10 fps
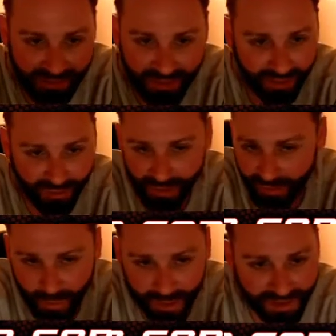I drove it
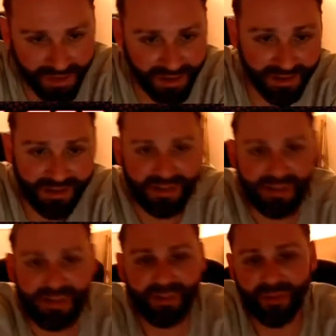to work today.
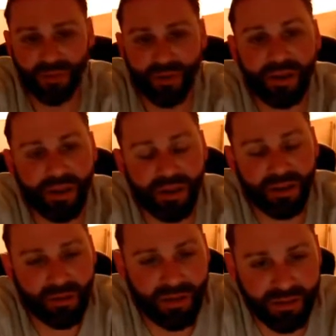So
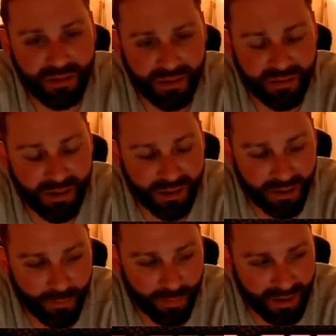anyways,
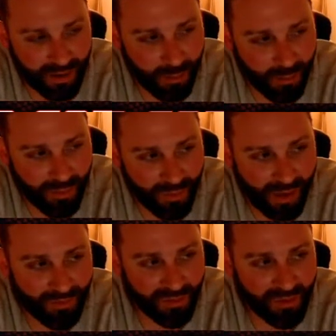you
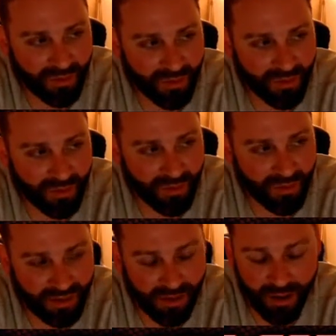have such
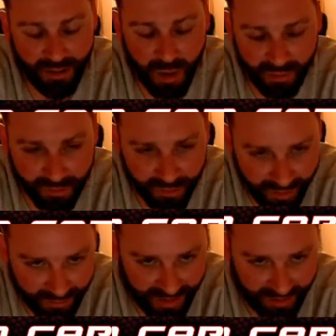any automotive
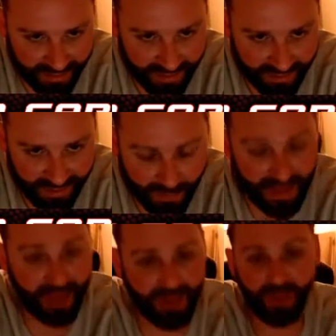generator.
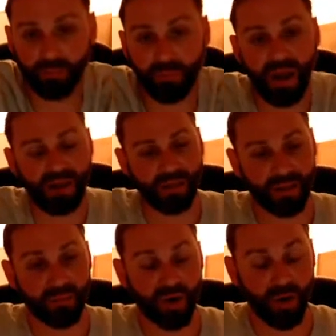You could buy
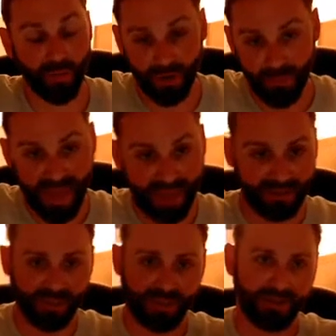a permanent
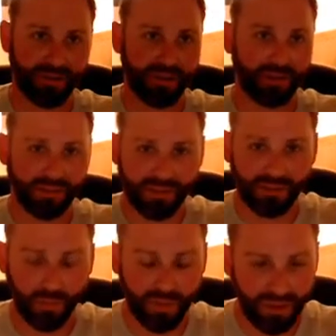magnet generator
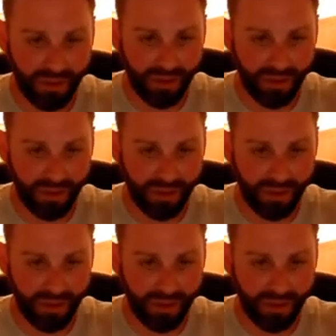this big,